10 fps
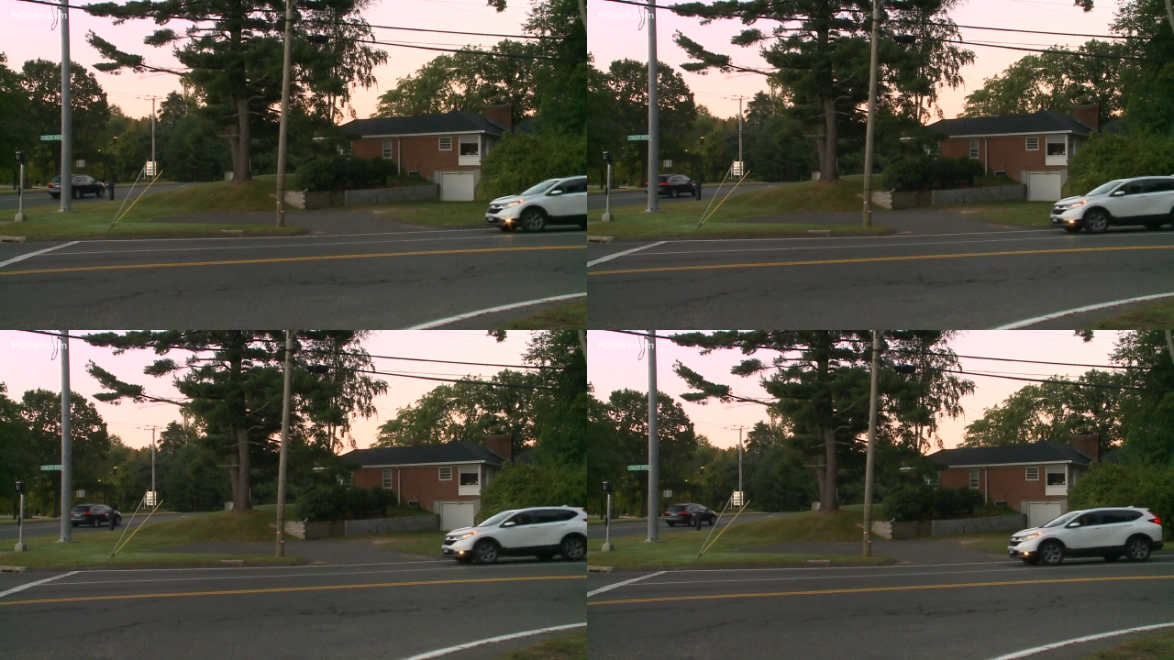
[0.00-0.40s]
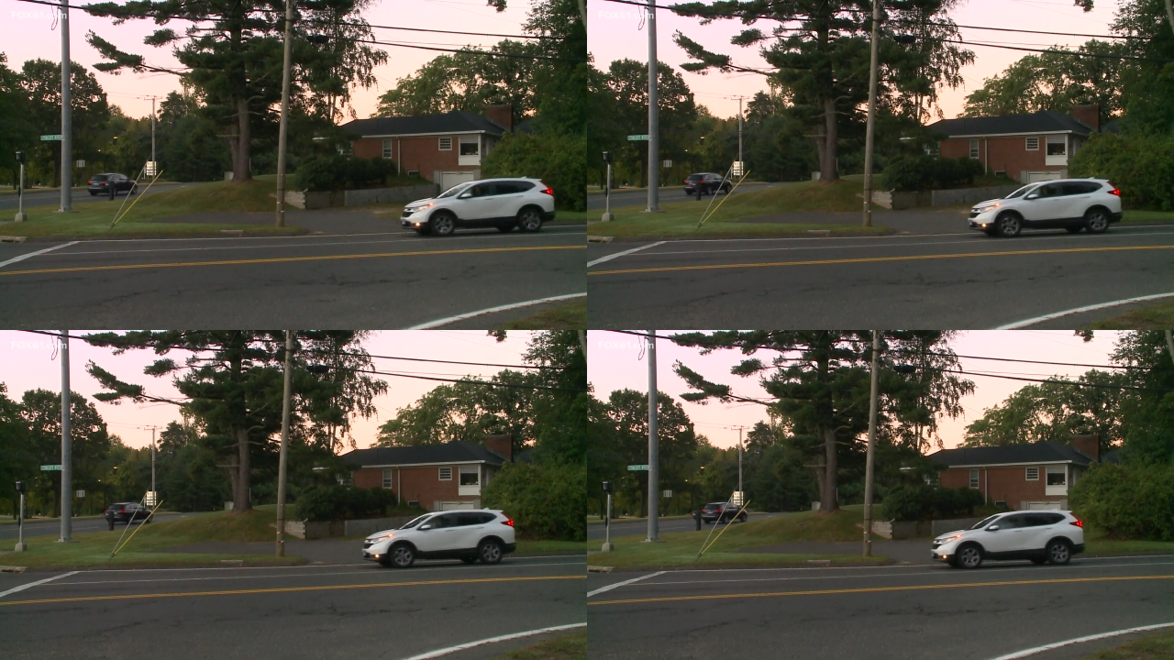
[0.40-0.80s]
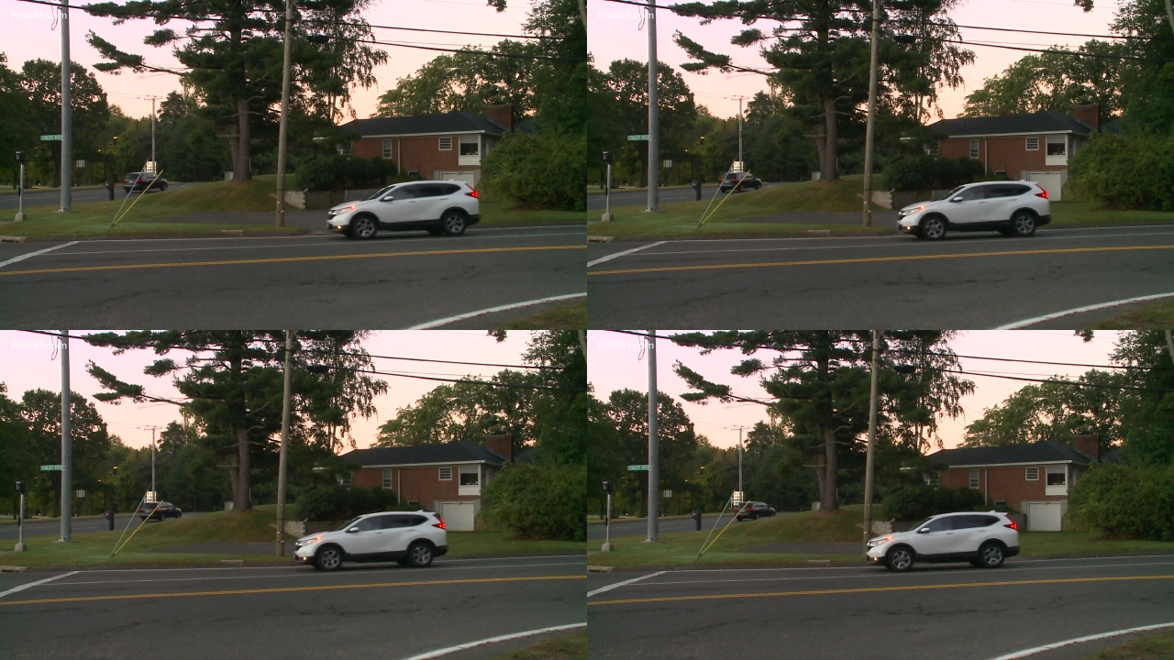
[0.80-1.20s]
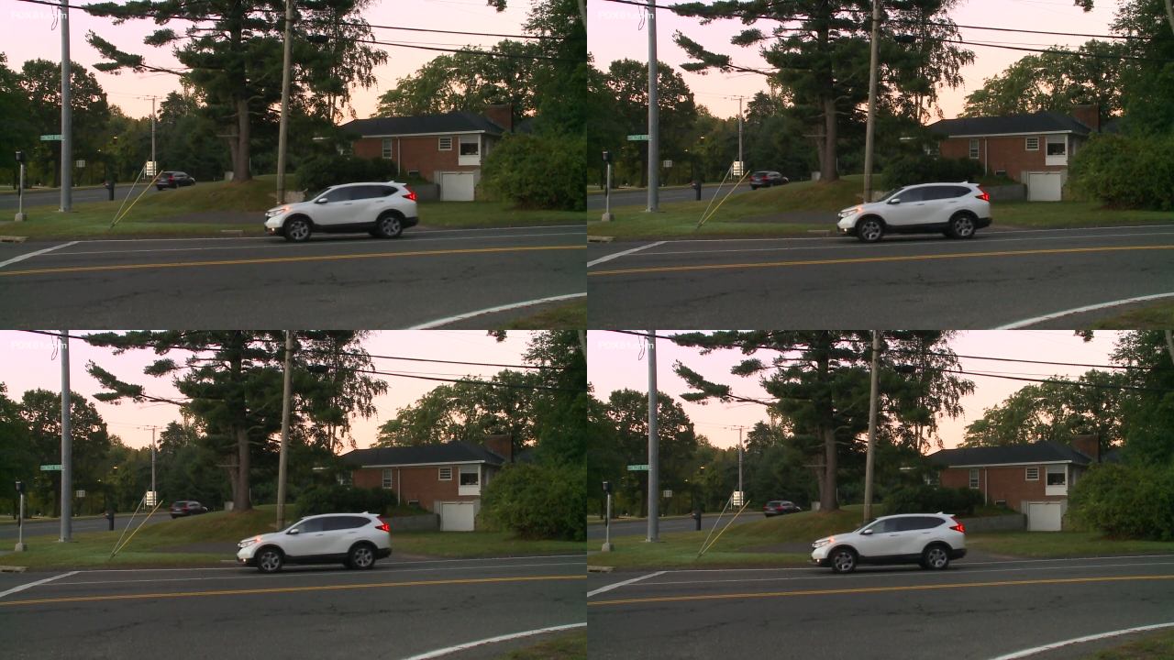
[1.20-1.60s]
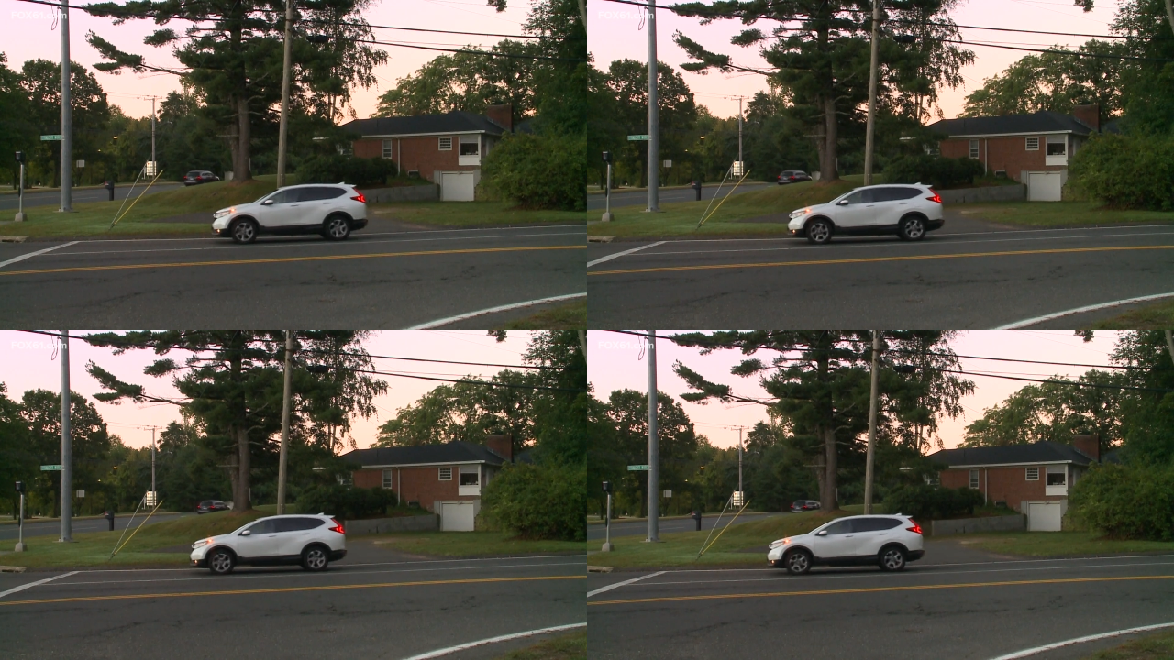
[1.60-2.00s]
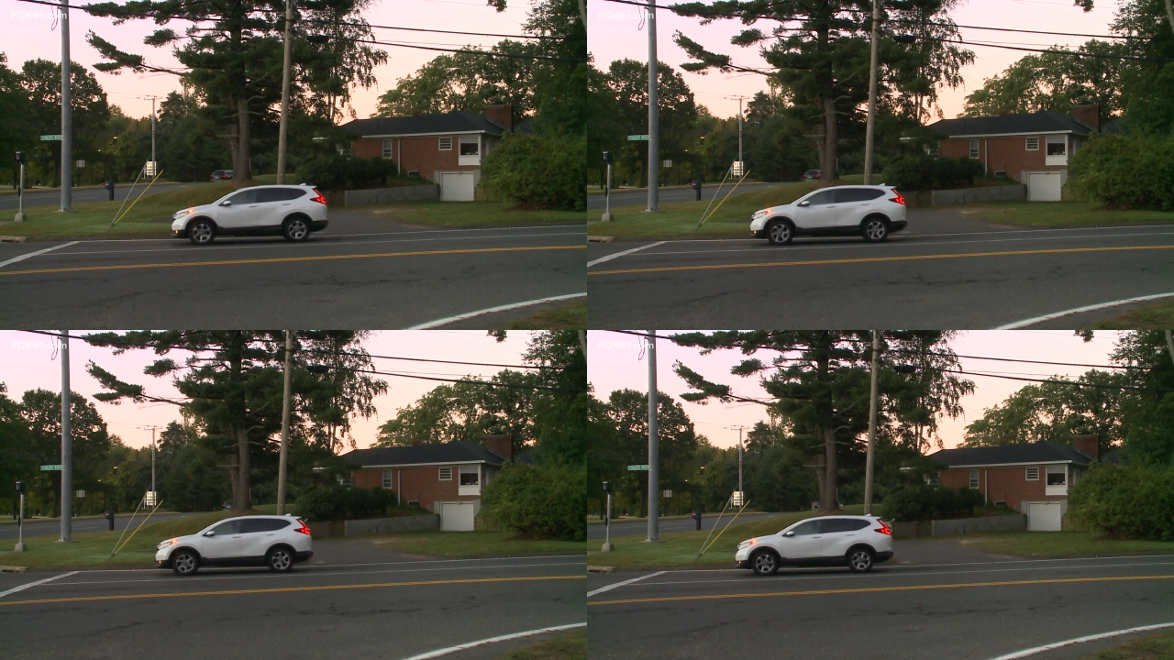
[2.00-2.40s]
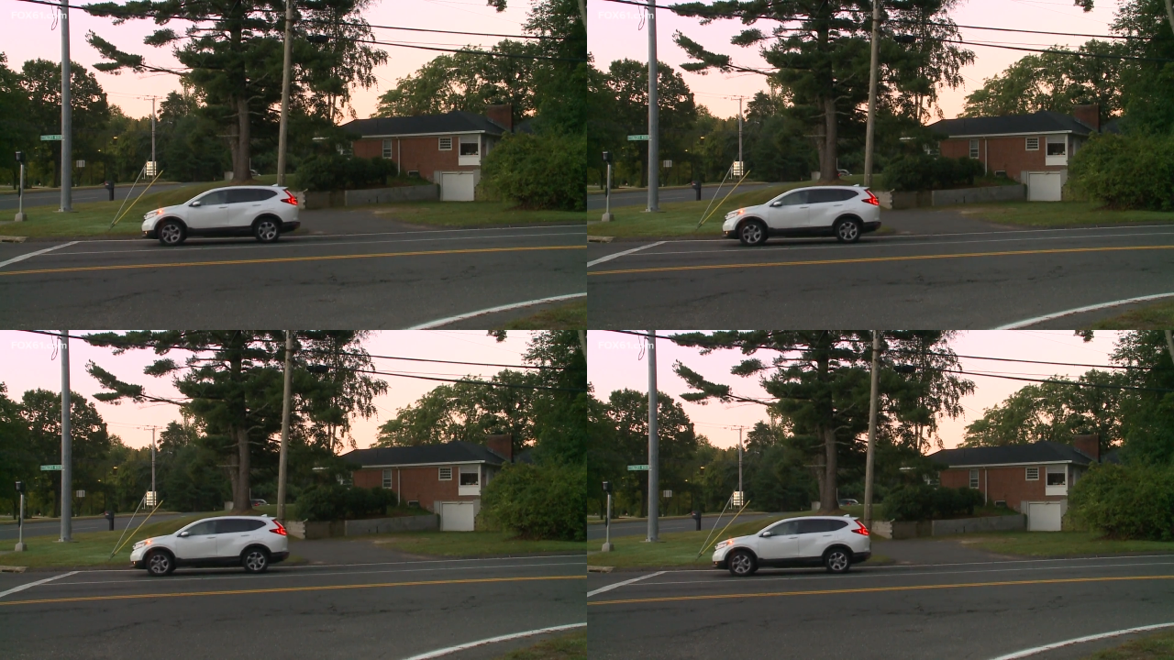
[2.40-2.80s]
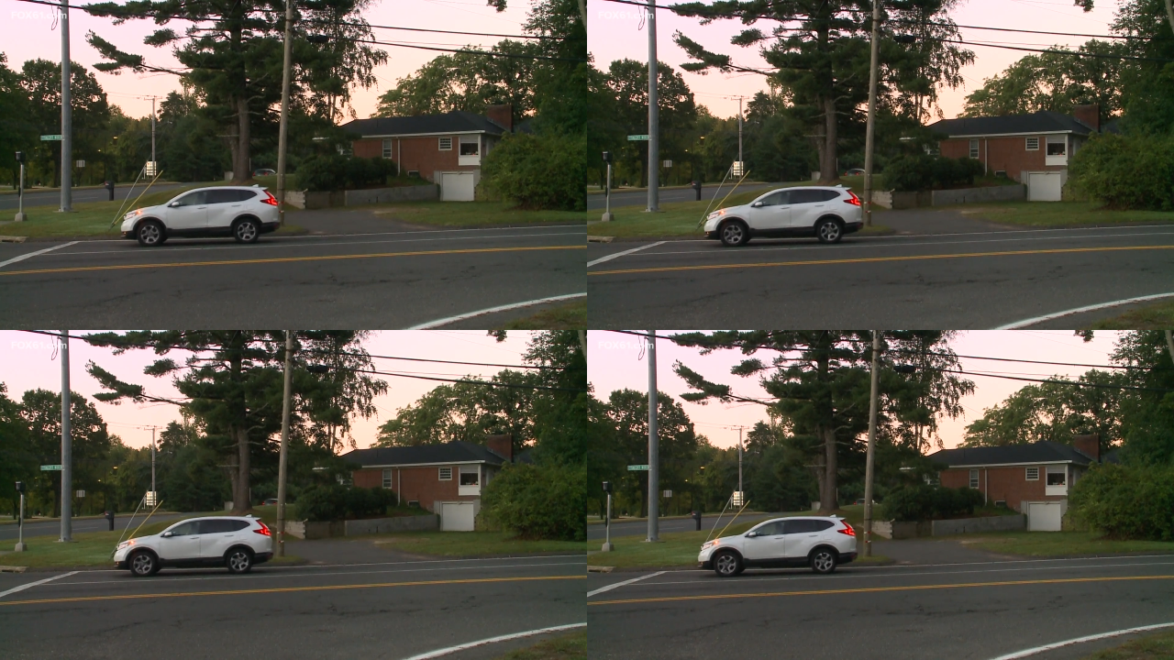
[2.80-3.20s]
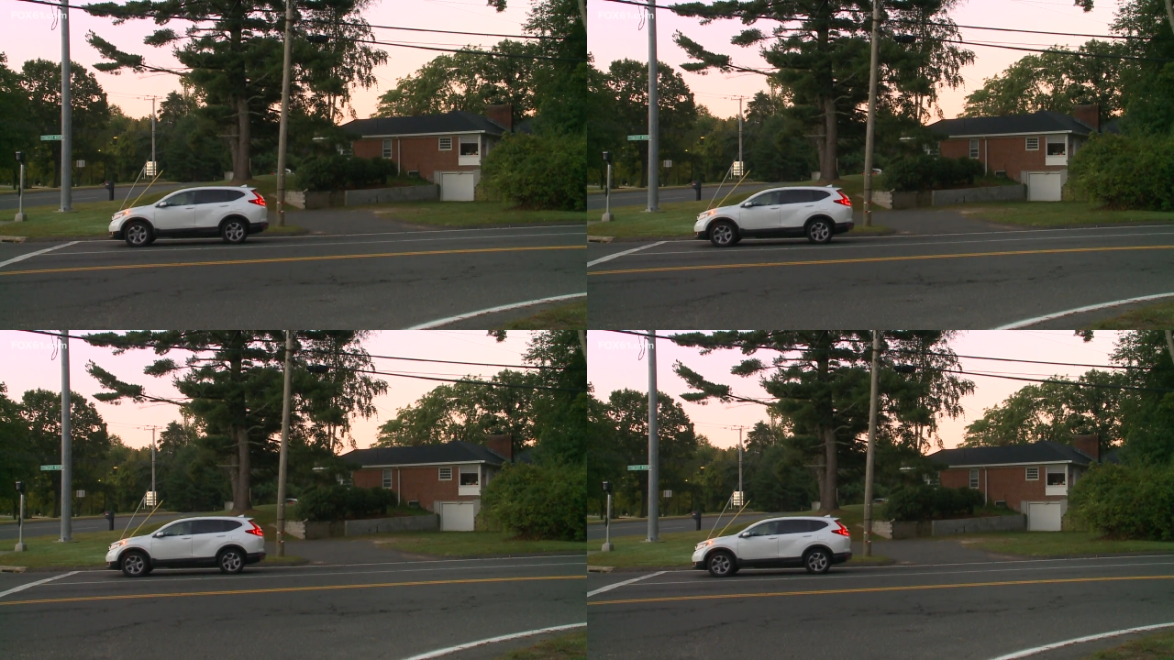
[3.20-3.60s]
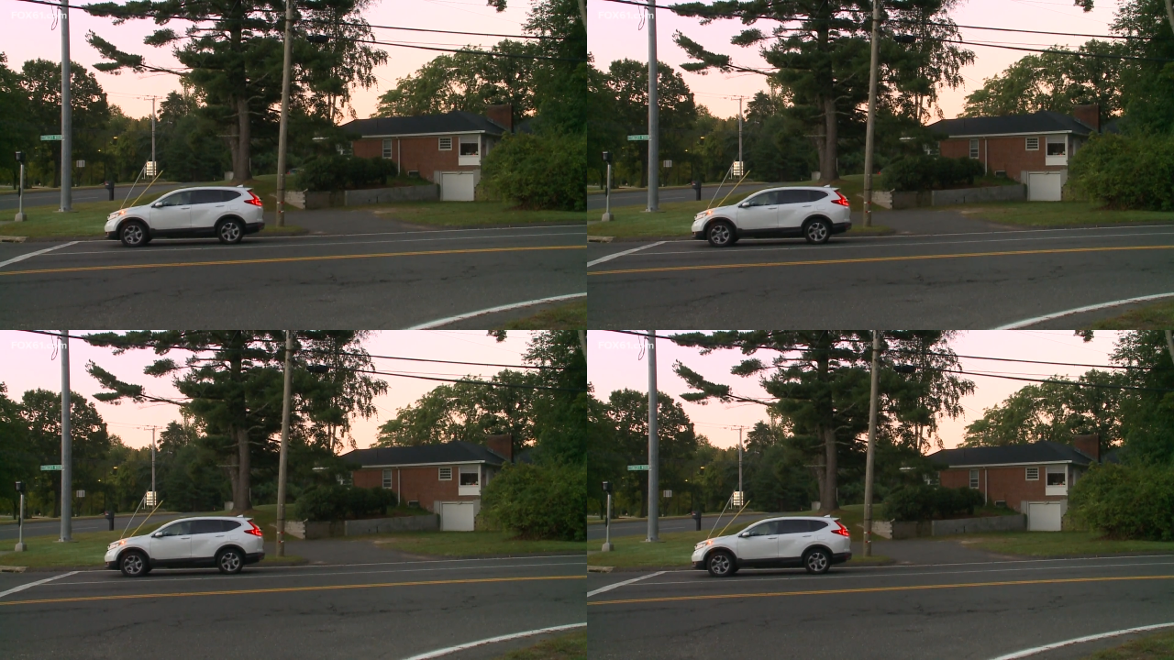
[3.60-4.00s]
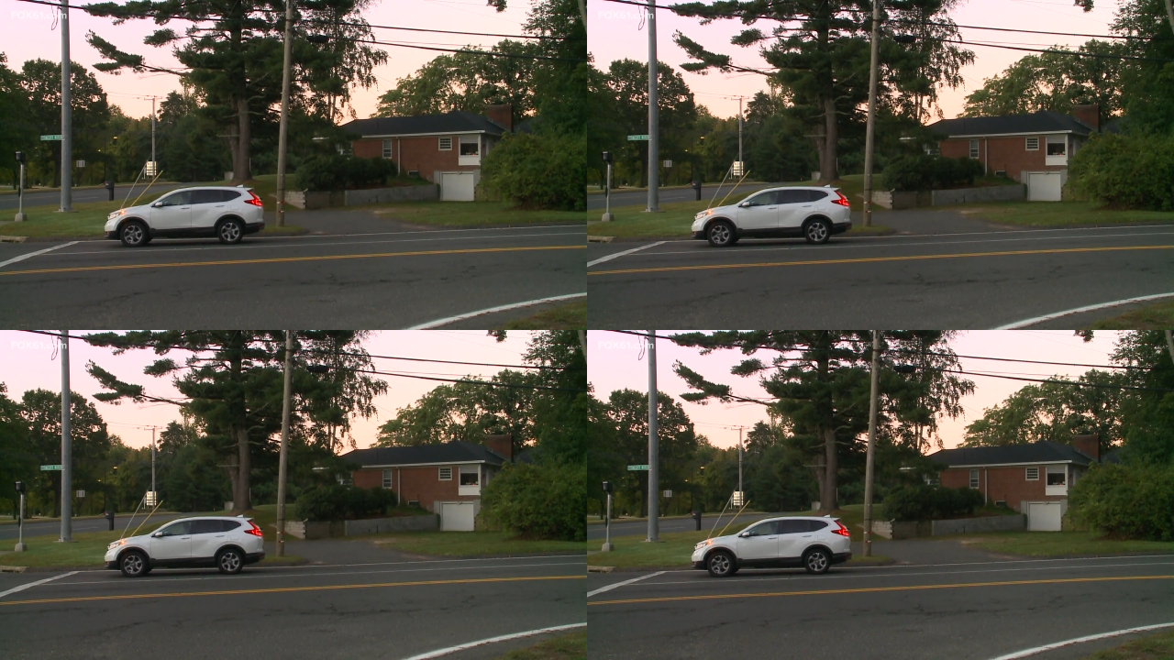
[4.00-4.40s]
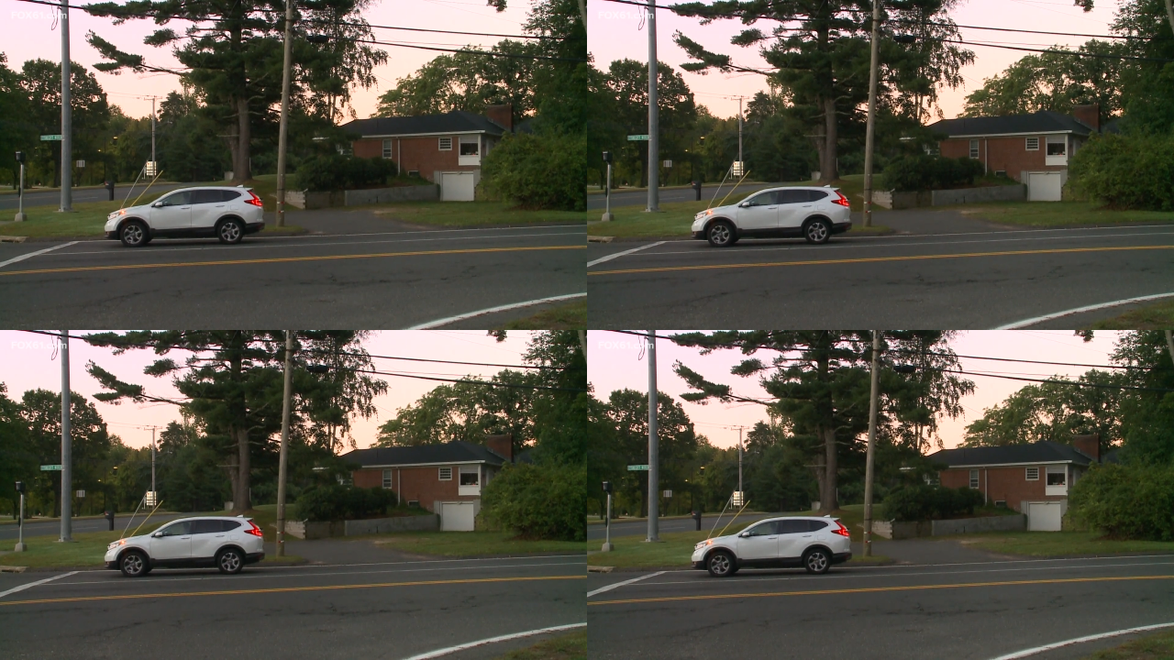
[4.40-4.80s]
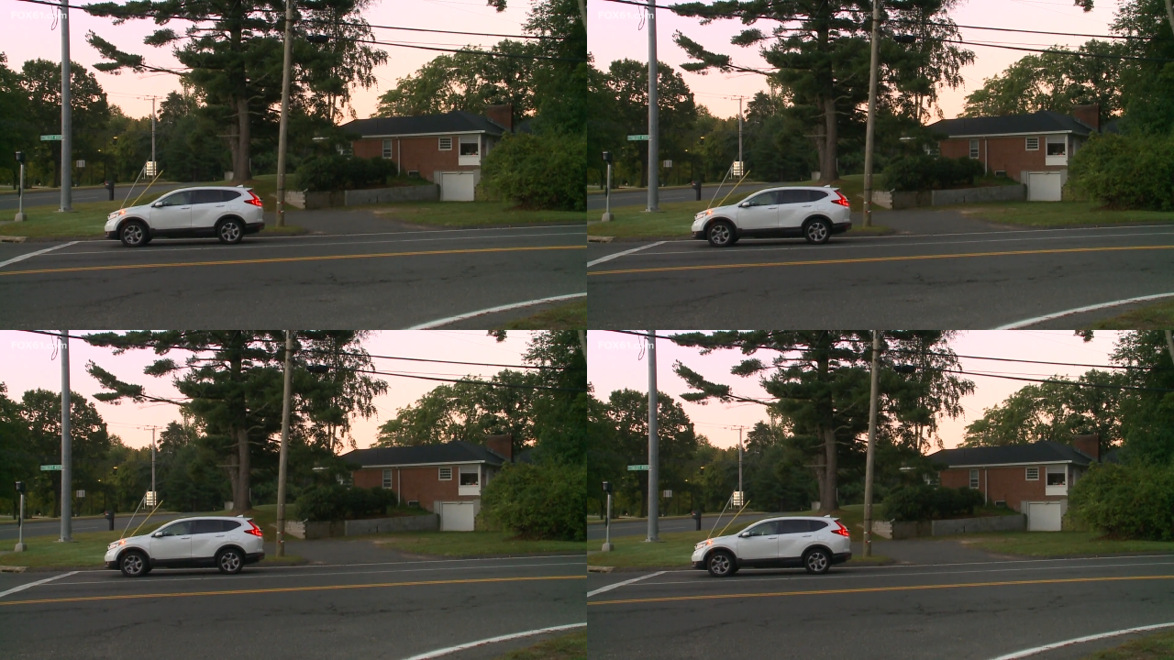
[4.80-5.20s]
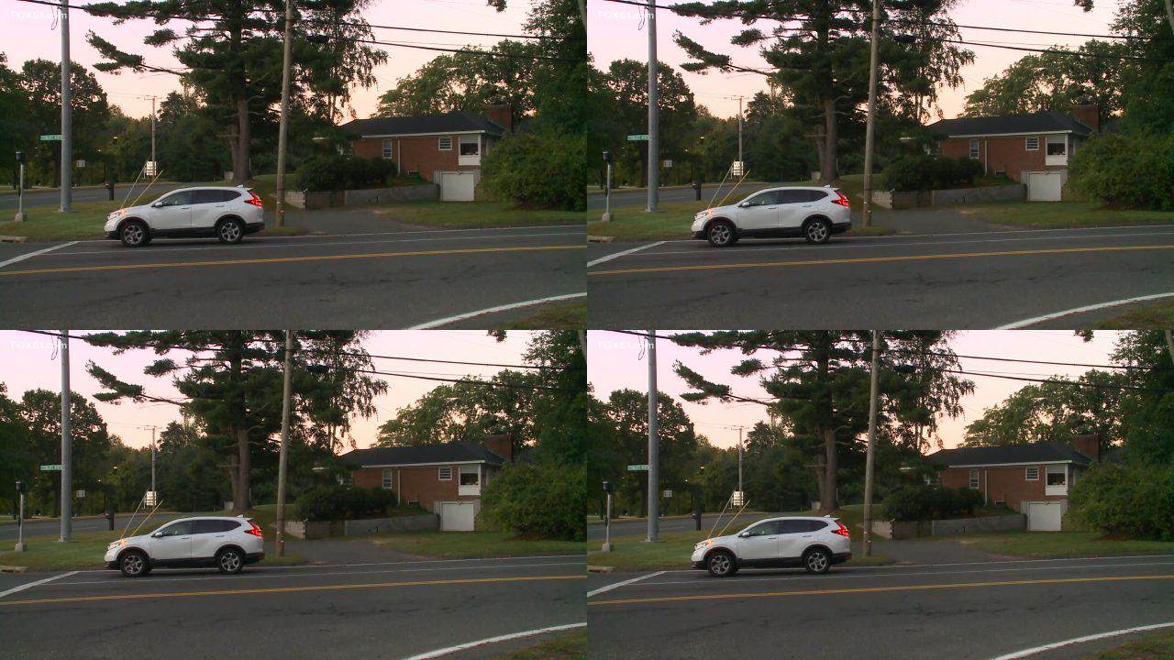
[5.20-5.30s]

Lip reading: [unreadable: no face in view]